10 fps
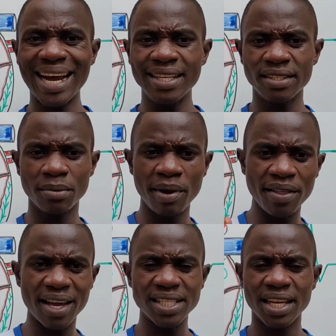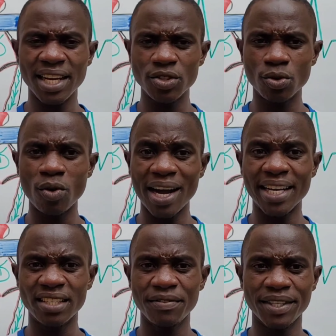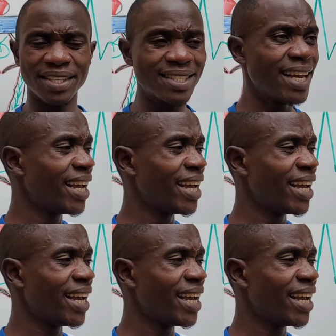as it measures the electrical activities,